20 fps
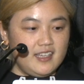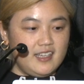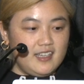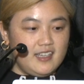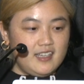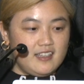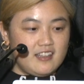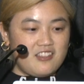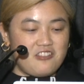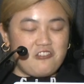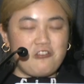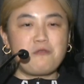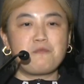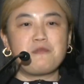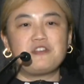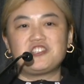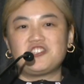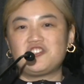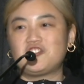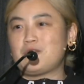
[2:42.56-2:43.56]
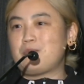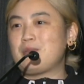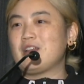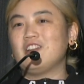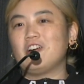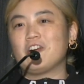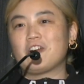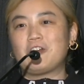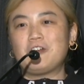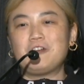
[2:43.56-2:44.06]
The third message, a bit
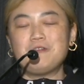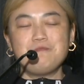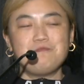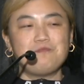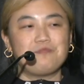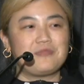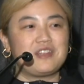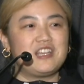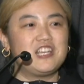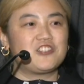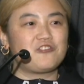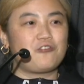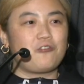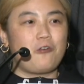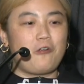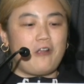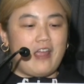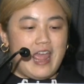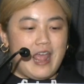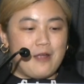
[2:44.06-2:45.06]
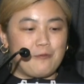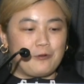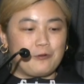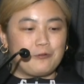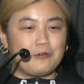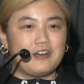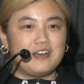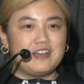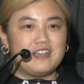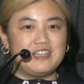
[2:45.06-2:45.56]
longer, is for
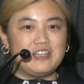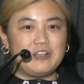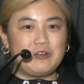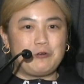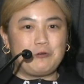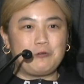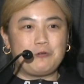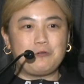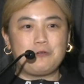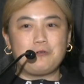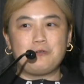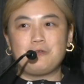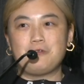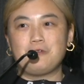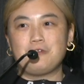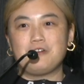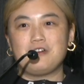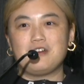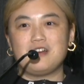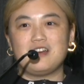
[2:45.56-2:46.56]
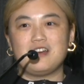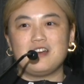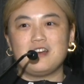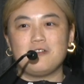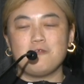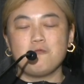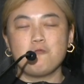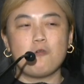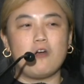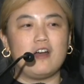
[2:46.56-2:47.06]
everyone who
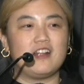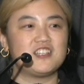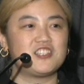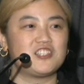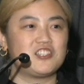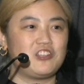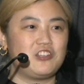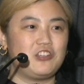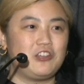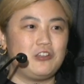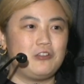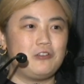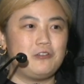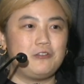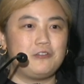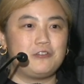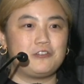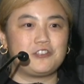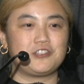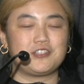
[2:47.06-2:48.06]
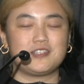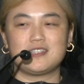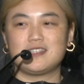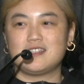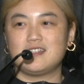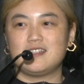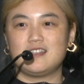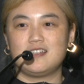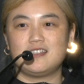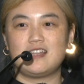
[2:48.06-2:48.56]
wants to use
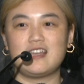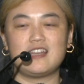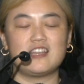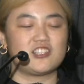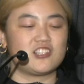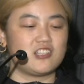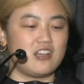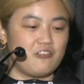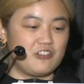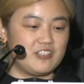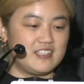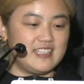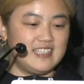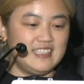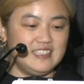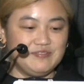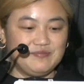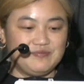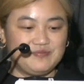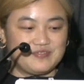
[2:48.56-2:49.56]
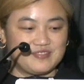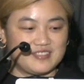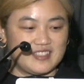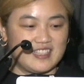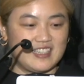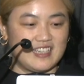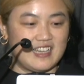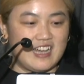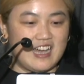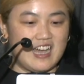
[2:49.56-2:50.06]
data sovereignty.
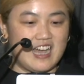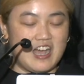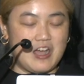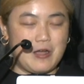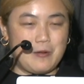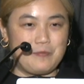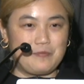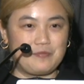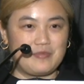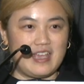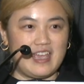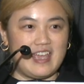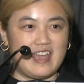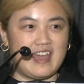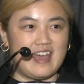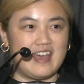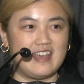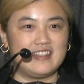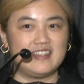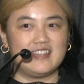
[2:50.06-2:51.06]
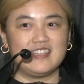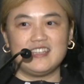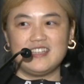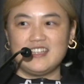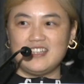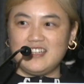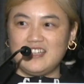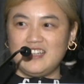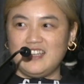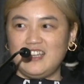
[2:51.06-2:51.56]
And
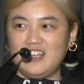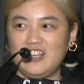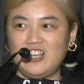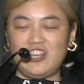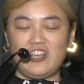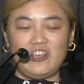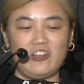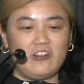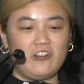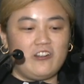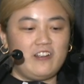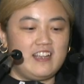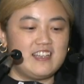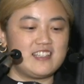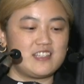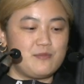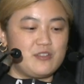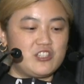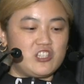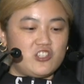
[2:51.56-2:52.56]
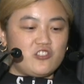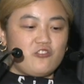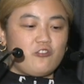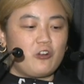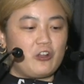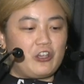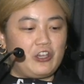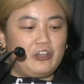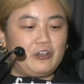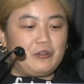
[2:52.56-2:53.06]
here is a message for
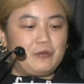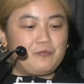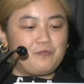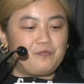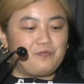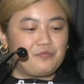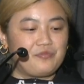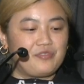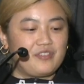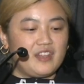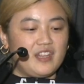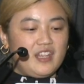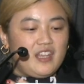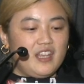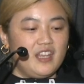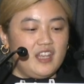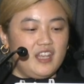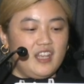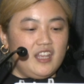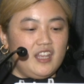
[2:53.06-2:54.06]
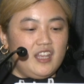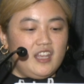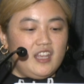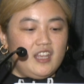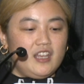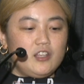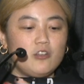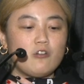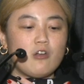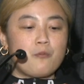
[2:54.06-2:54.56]
you.
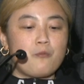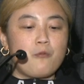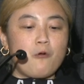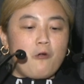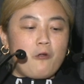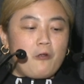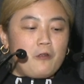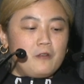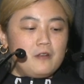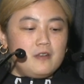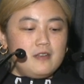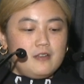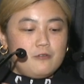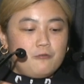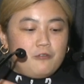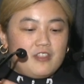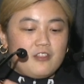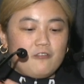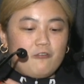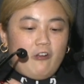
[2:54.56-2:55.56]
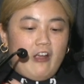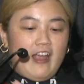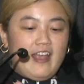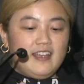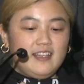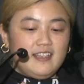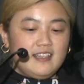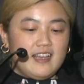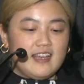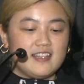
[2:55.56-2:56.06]
You are born with the
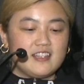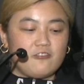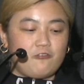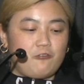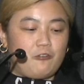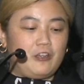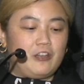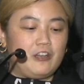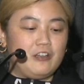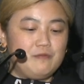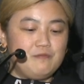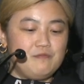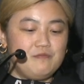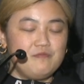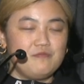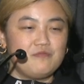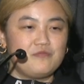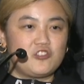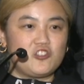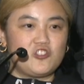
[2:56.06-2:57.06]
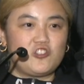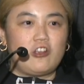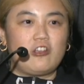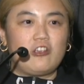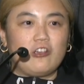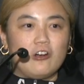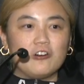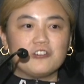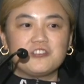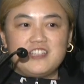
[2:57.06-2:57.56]
right and the freedom to share
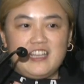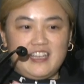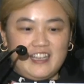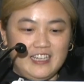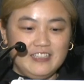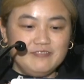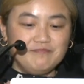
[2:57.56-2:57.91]
your own data.